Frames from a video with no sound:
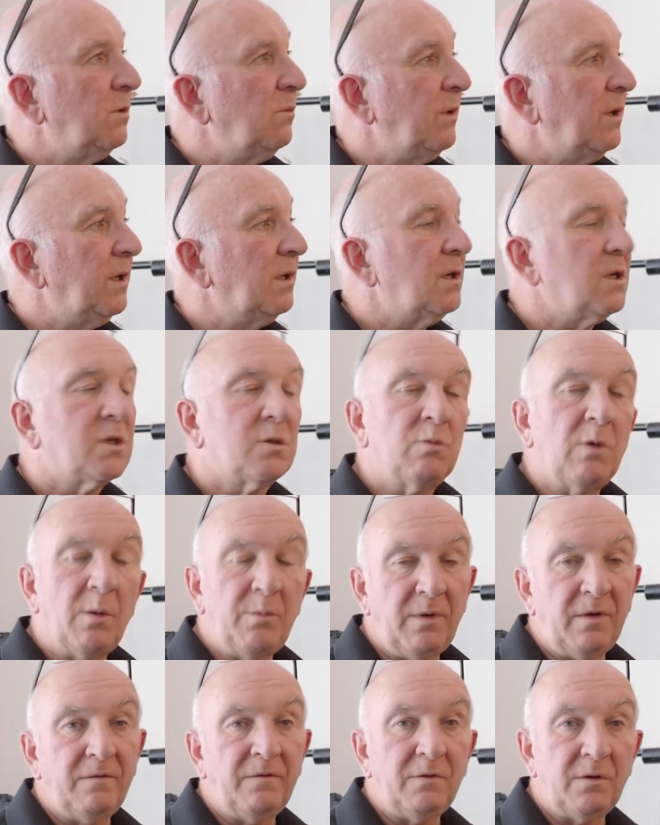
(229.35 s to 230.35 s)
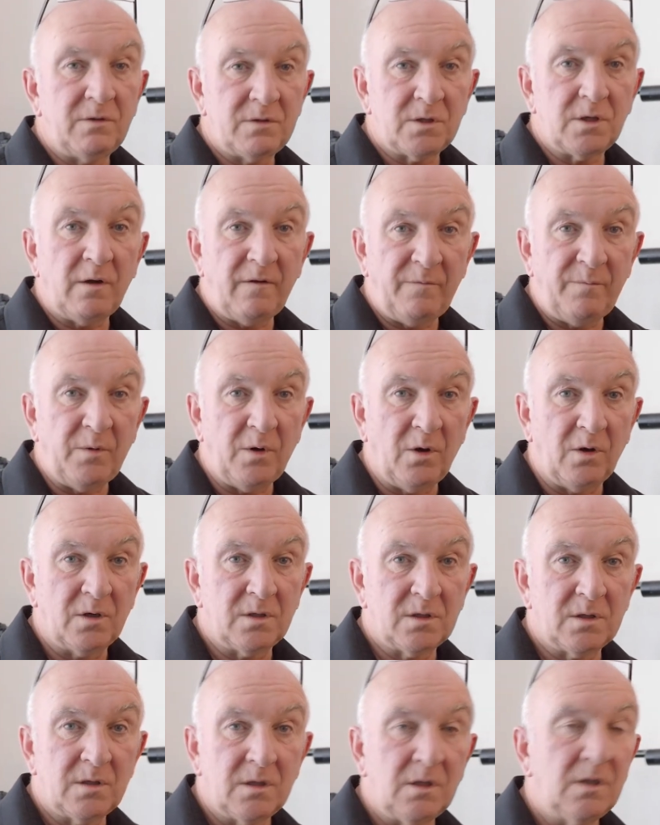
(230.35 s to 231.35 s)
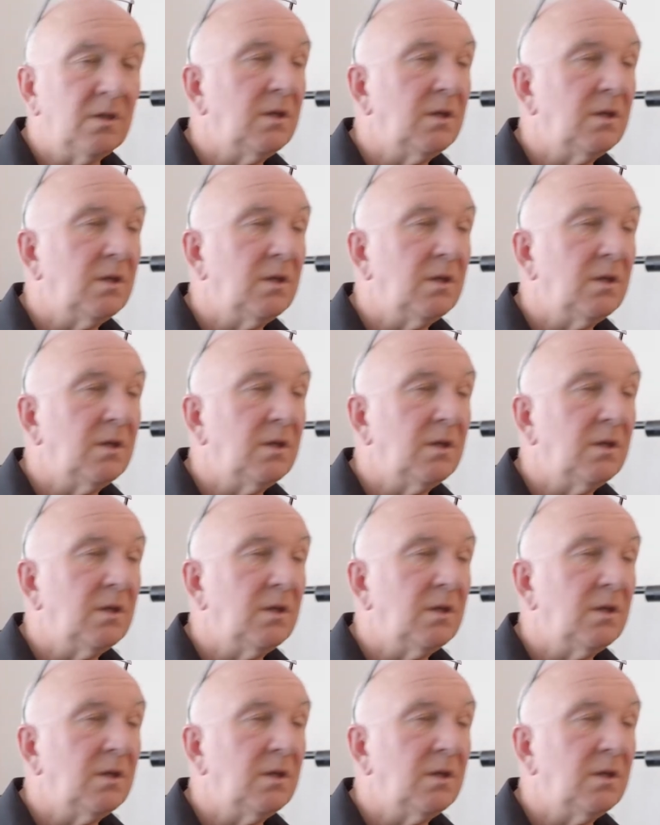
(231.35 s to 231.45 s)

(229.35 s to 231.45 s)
we're going to swap it for a softbox.